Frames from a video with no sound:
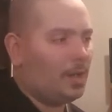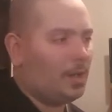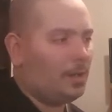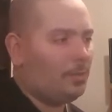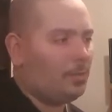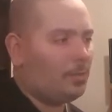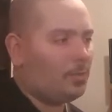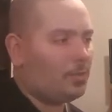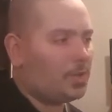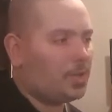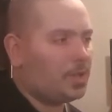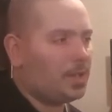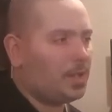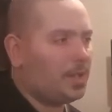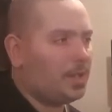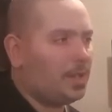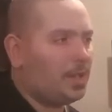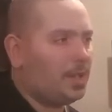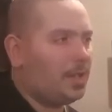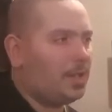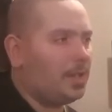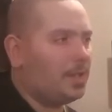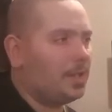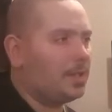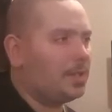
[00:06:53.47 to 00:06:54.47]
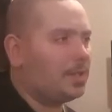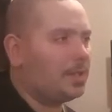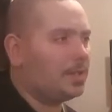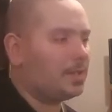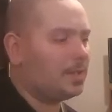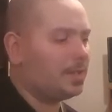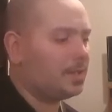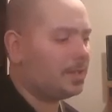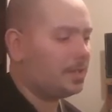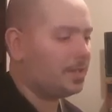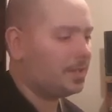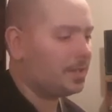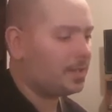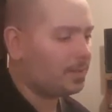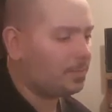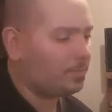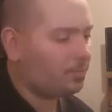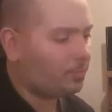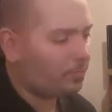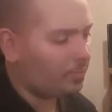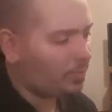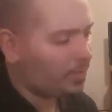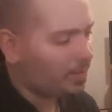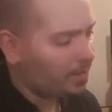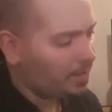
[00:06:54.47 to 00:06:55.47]
I will say it's a
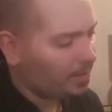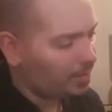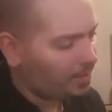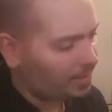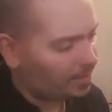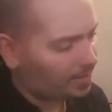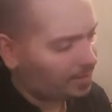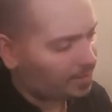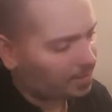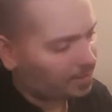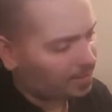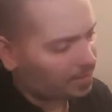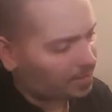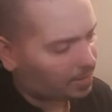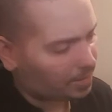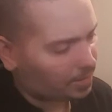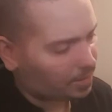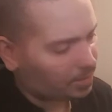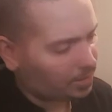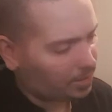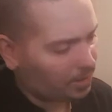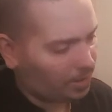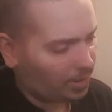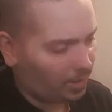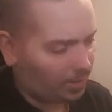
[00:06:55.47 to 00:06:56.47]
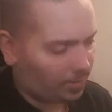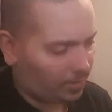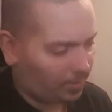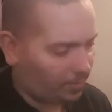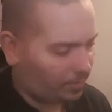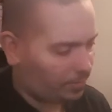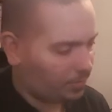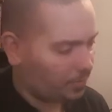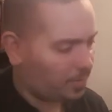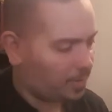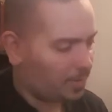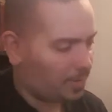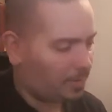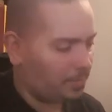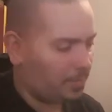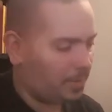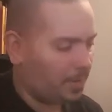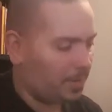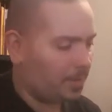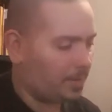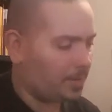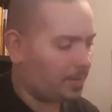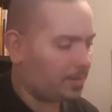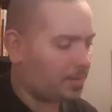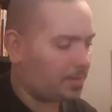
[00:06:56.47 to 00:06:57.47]
pretty easy gun to use. I
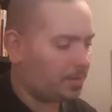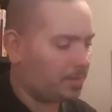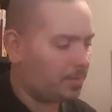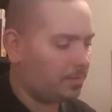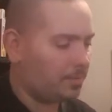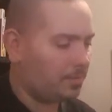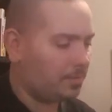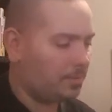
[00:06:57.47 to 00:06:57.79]
mean, it's